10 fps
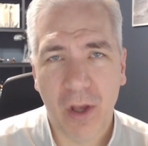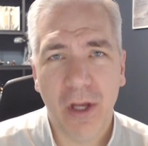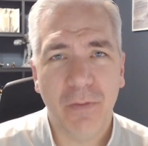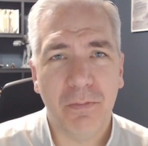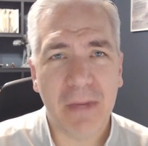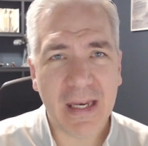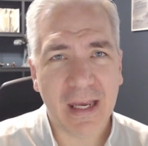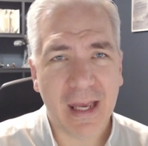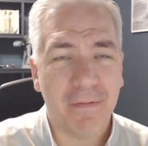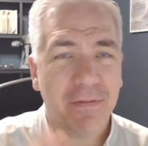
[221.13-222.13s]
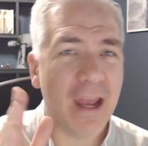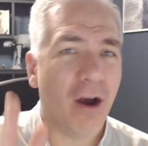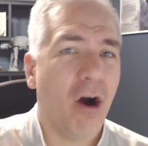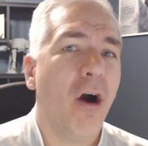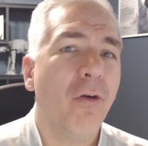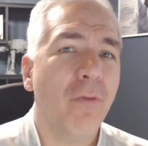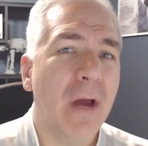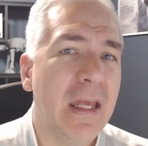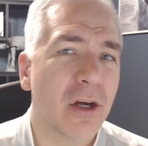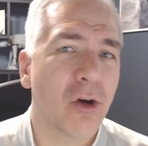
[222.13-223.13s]
Meaning, if they are
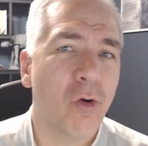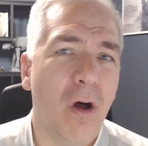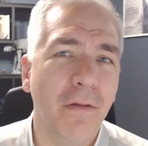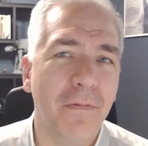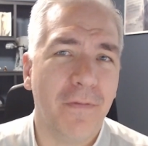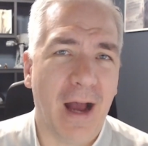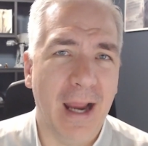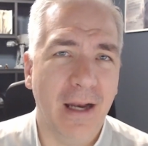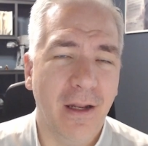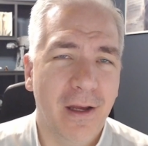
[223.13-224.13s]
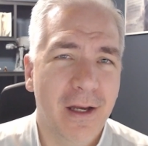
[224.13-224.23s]
ready and qualified,